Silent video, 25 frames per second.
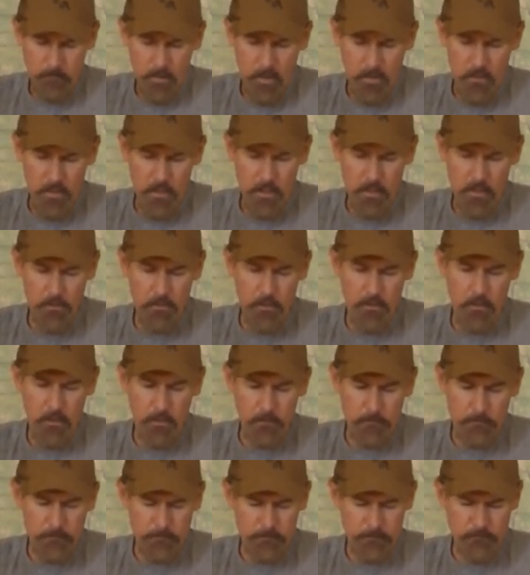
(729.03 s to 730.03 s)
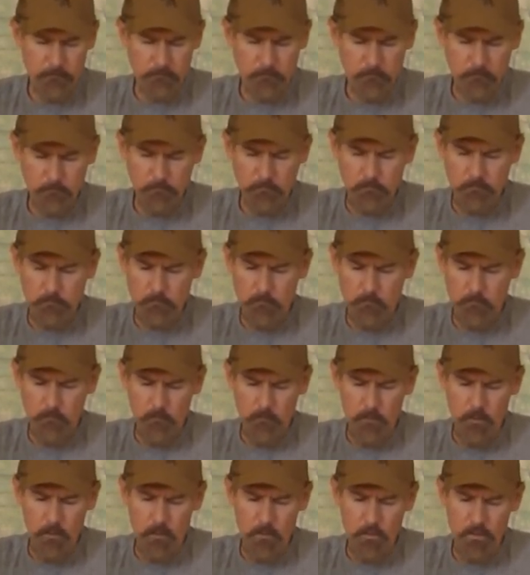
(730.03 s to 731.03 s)
The other
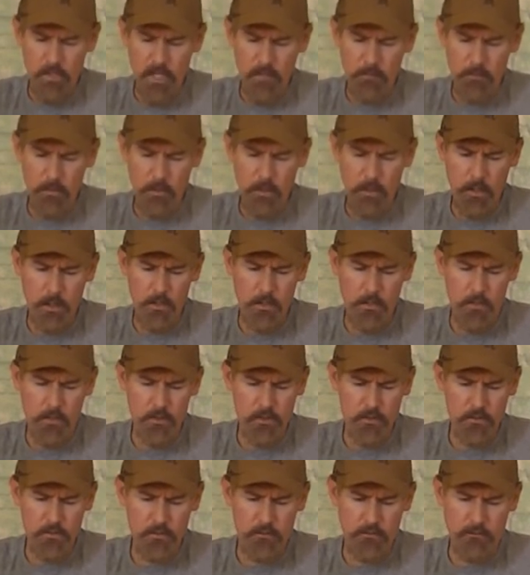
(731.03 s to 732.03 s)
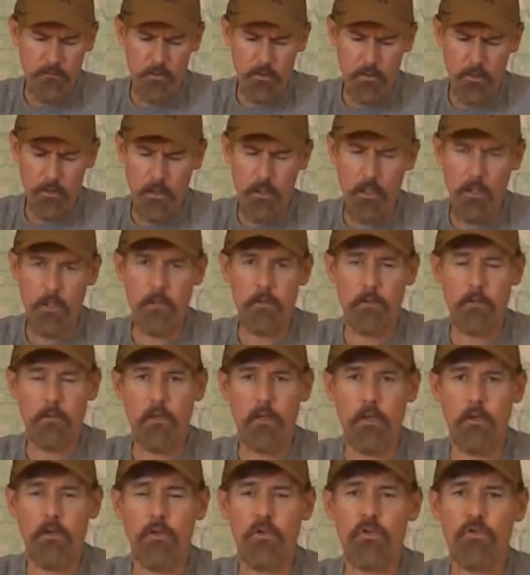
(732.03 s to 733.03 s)
type of hunt, and this is for
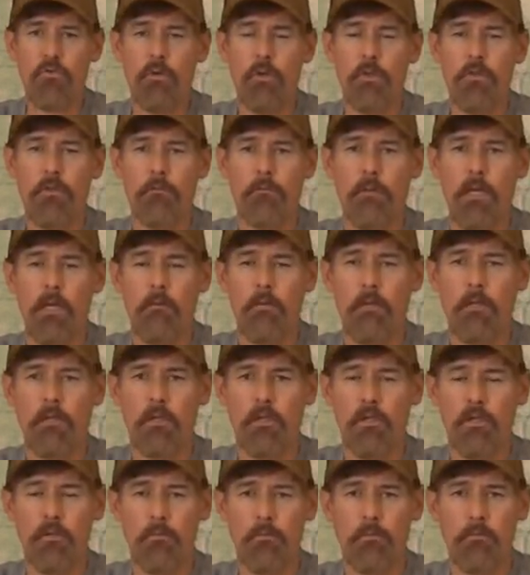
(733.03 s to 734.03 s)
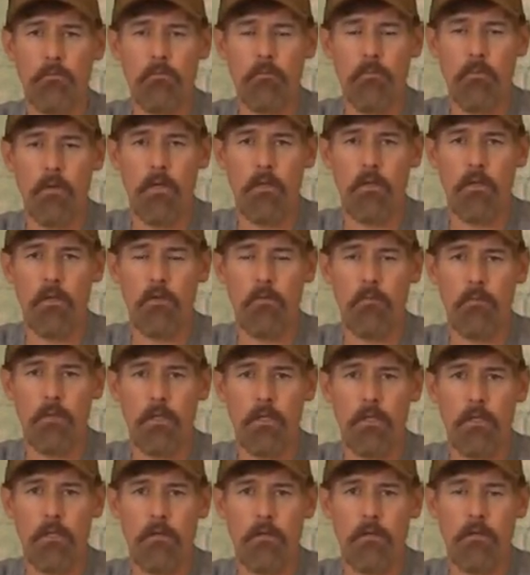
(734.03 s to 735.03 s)
hunters with maybe a little
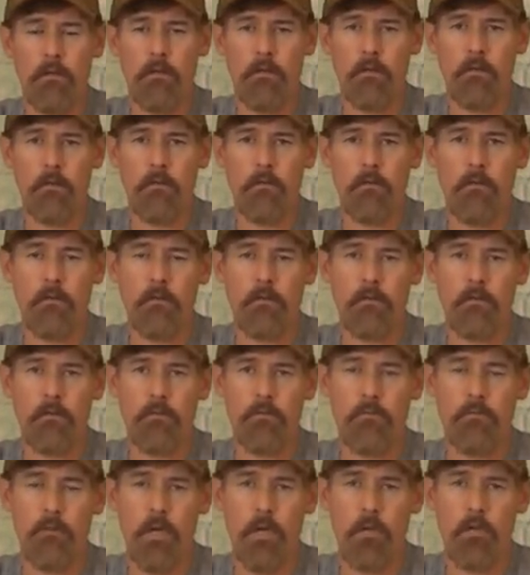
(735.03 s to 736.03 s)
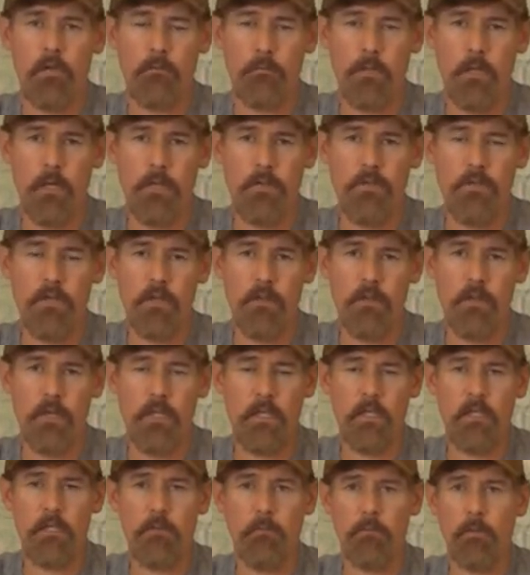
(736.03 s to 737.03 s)
bit smaller budget, and
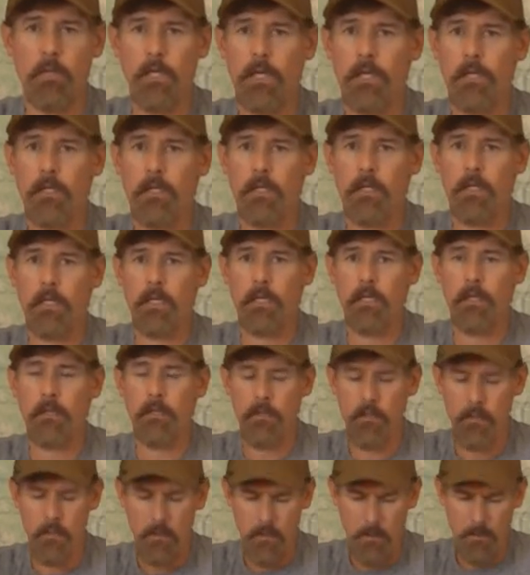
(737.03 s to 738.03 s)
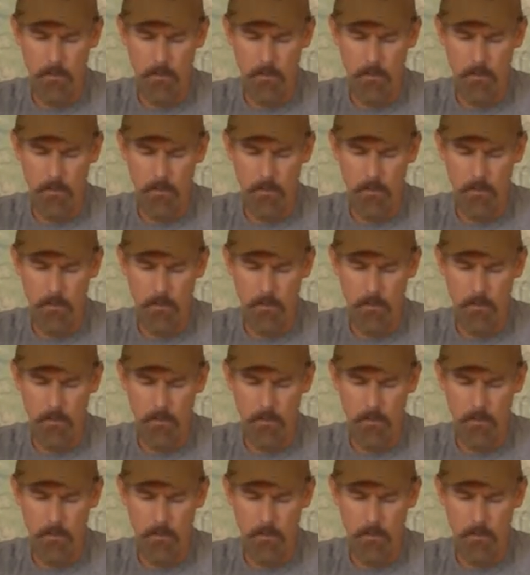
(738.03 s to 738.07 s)
they need to plan ahead.